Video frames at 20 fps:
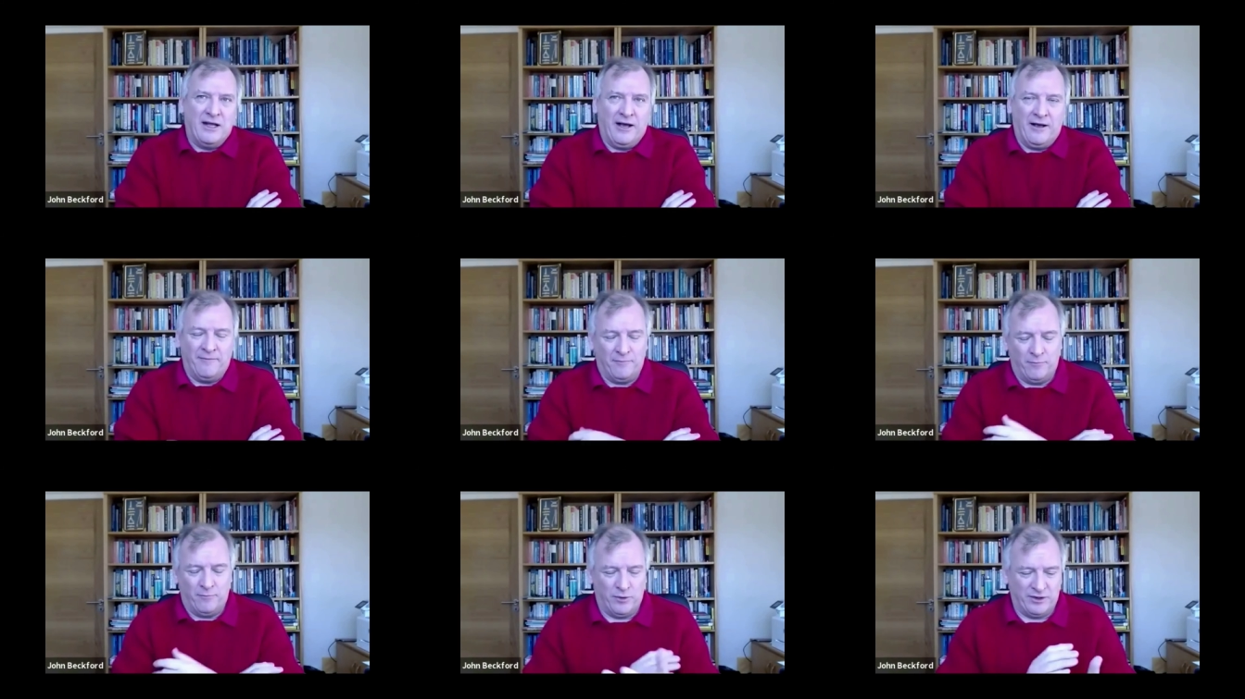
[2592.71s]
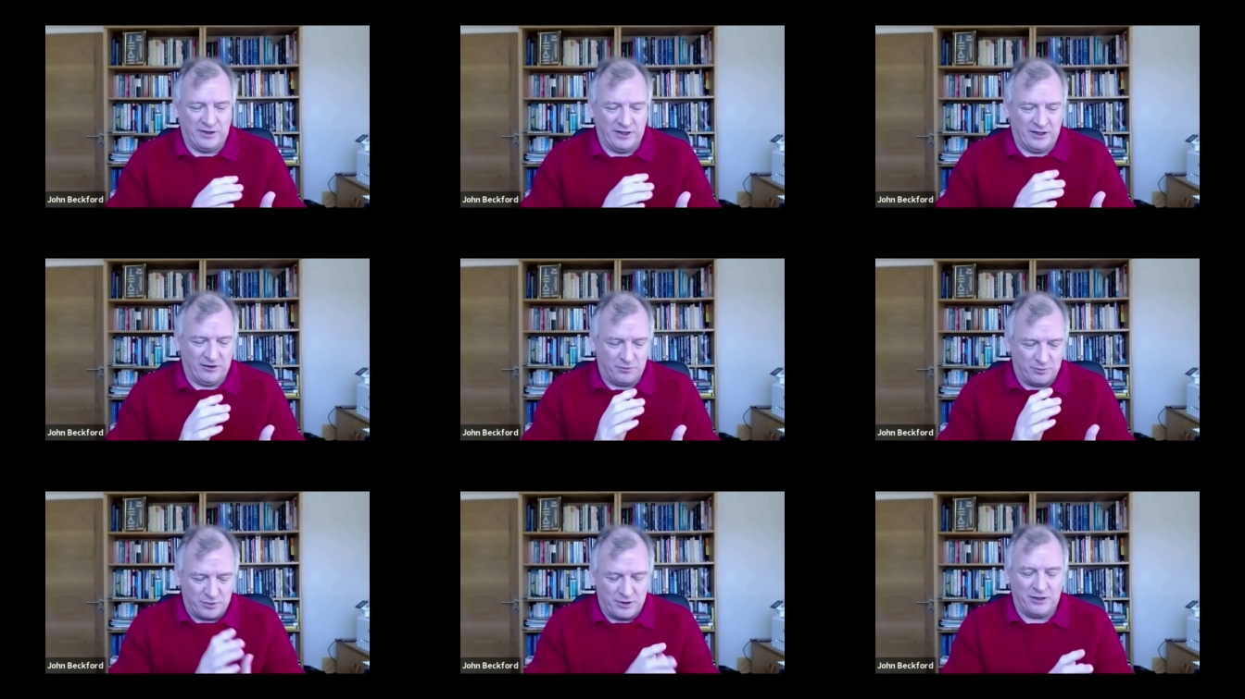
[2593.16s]
um, with
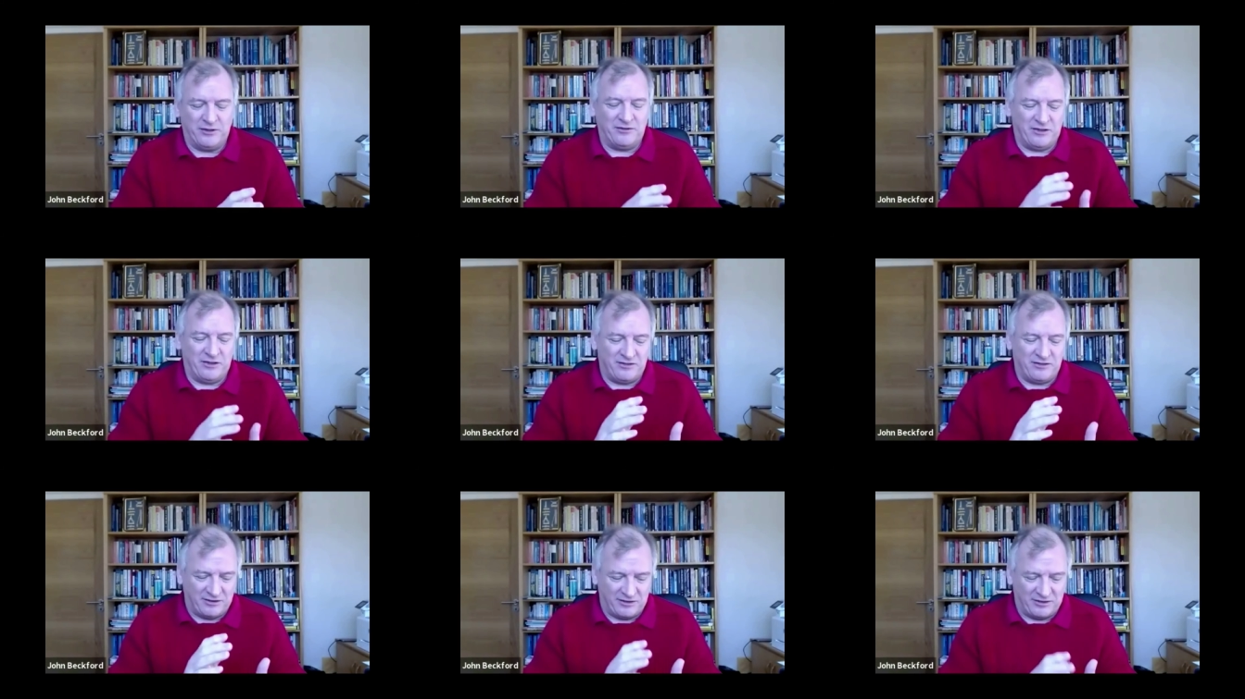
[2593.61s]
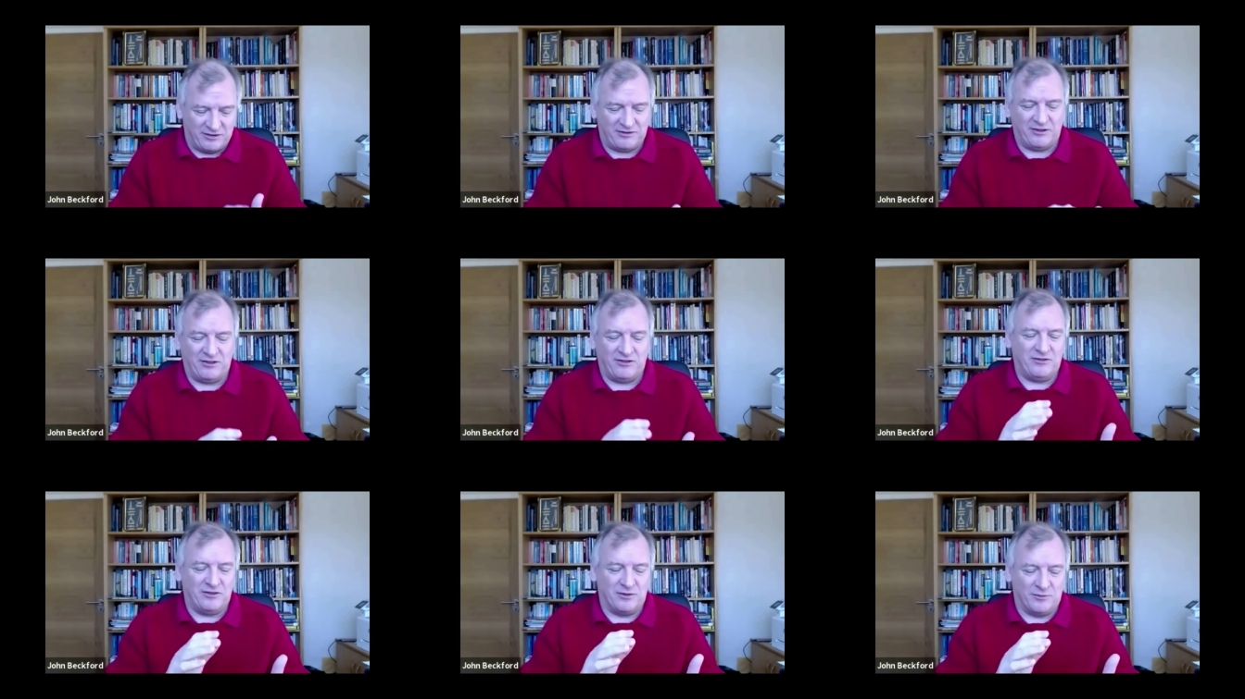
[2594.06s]
its processes, its
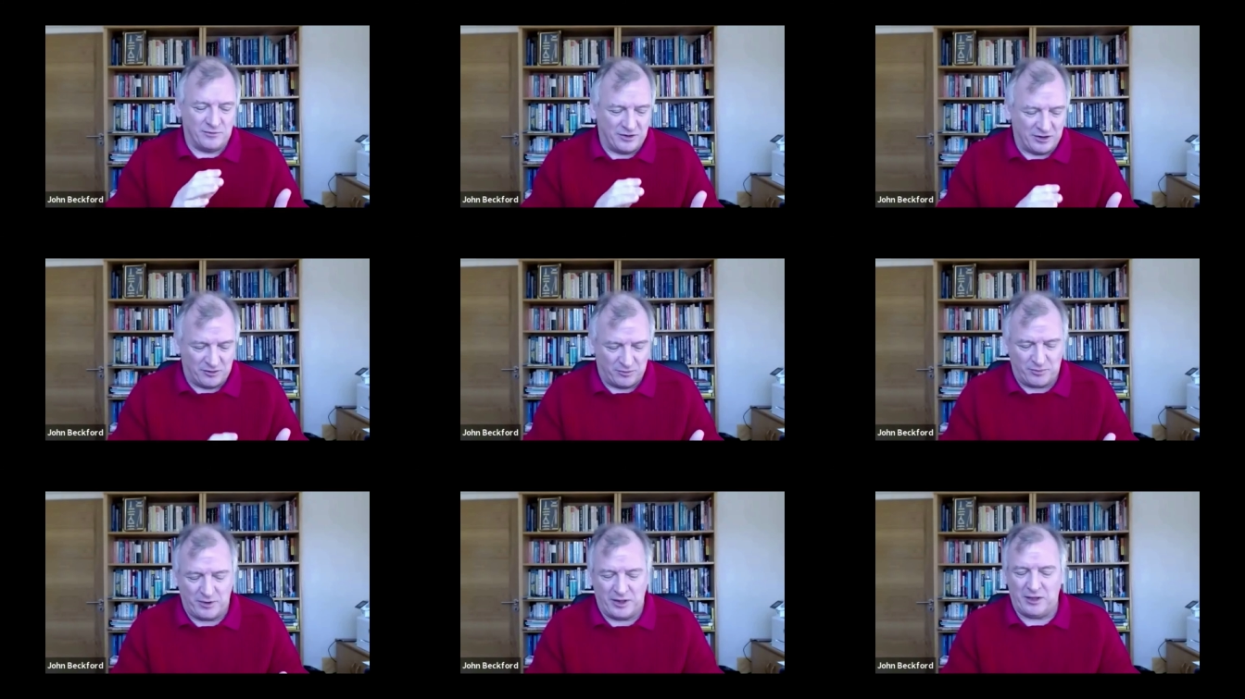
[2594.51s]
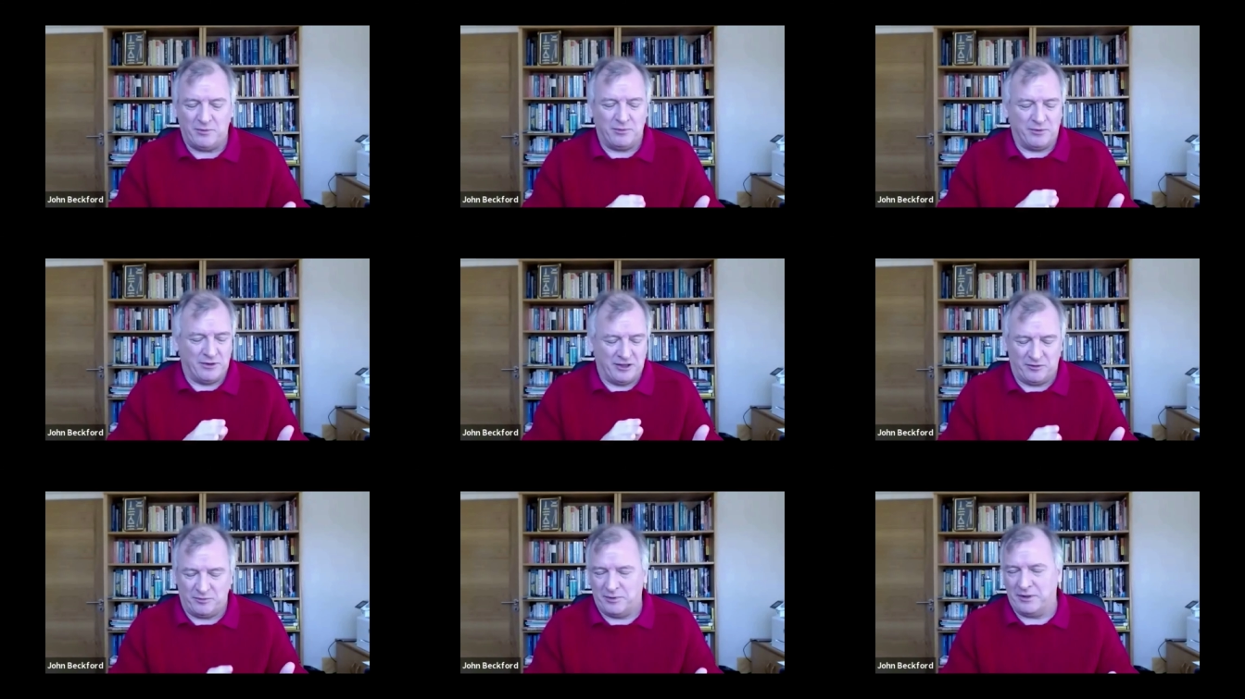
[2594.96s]
systems, its
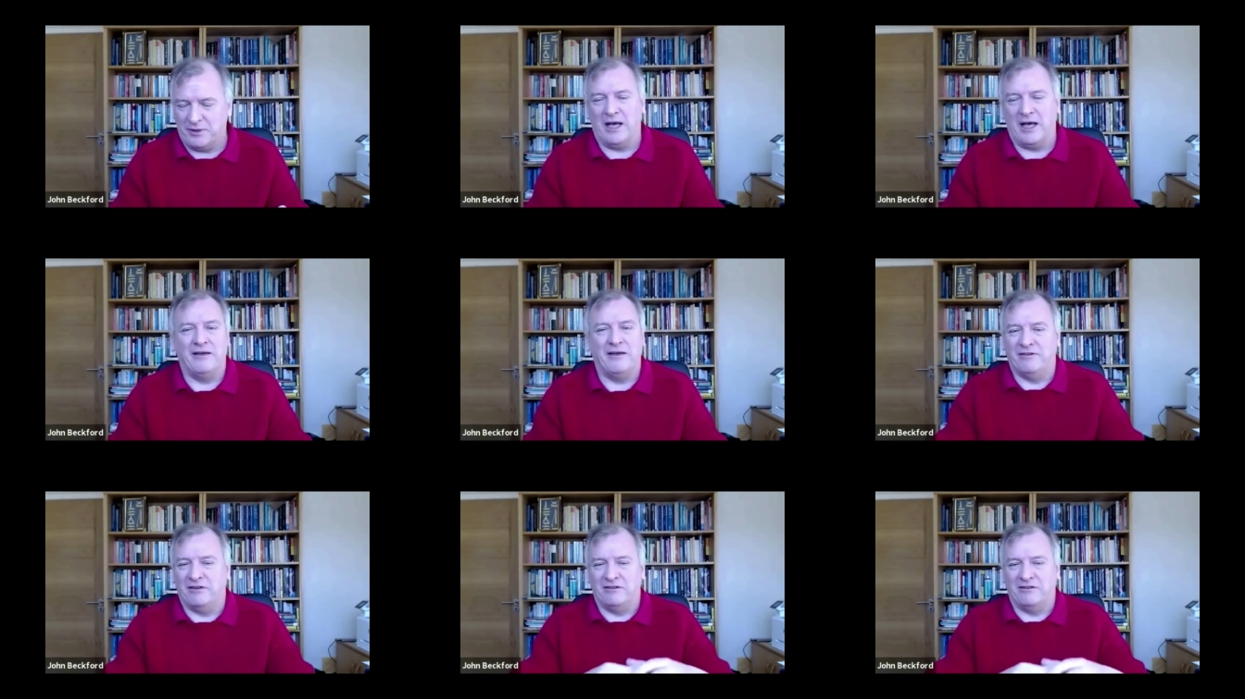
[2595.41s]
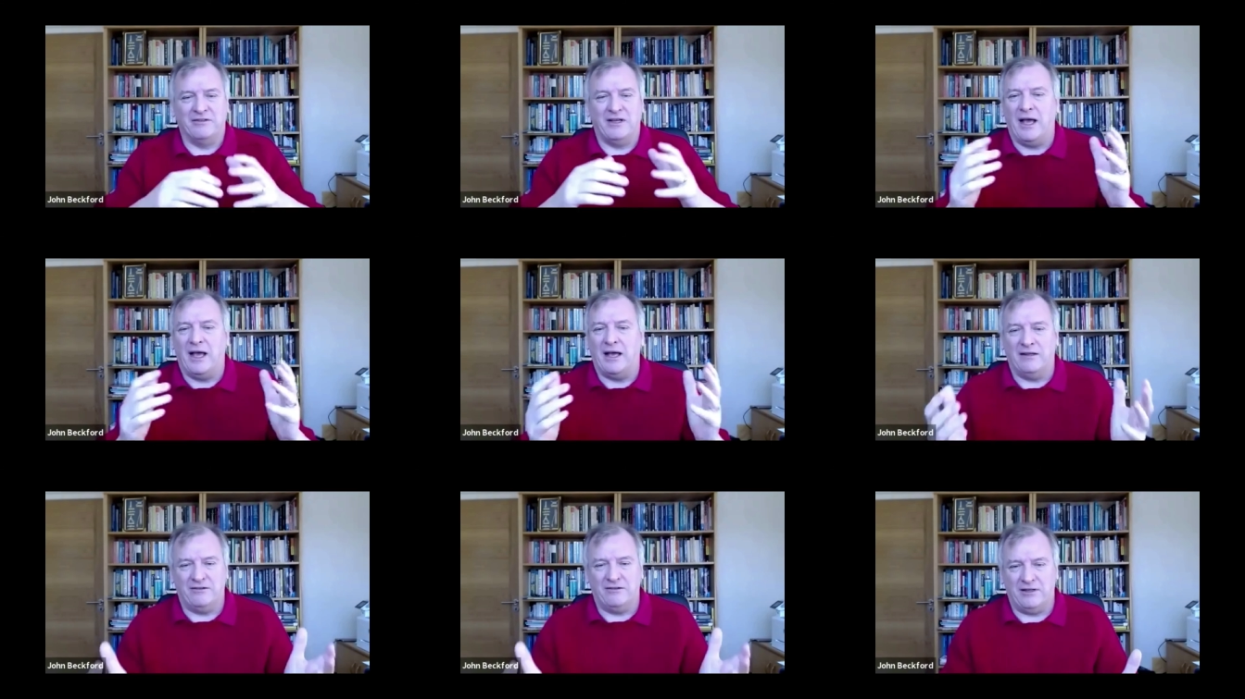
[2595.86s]
people, its behaviours,
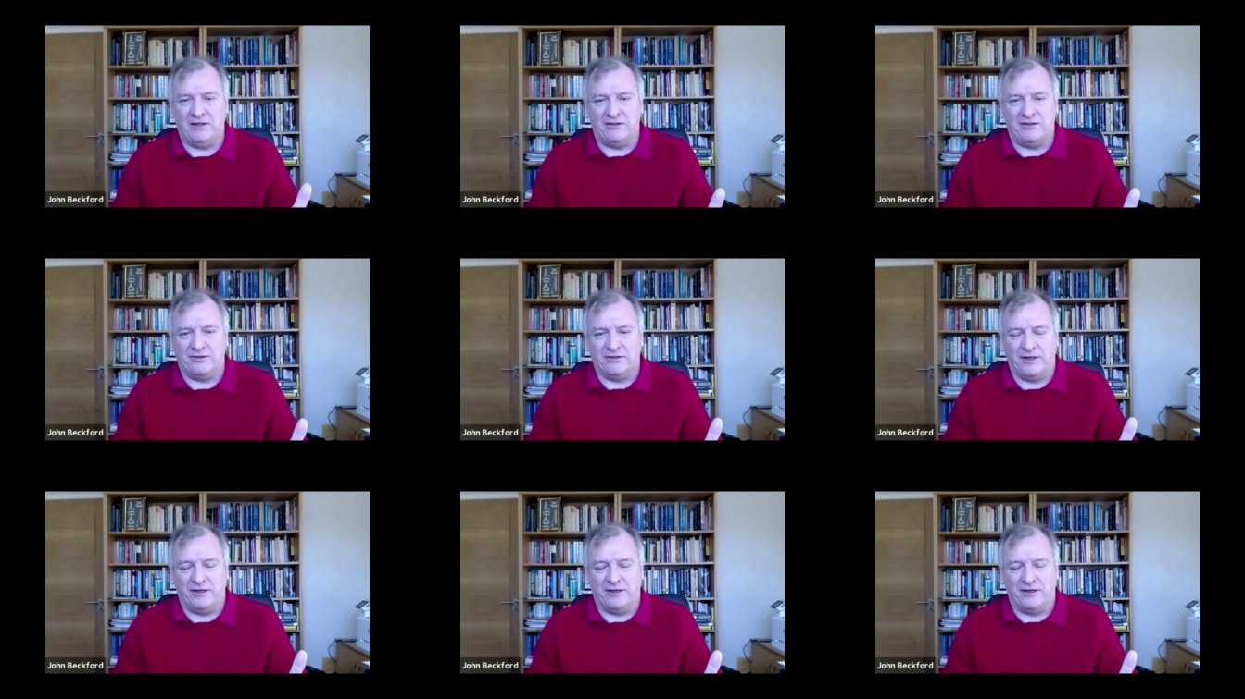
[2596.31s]
etc.,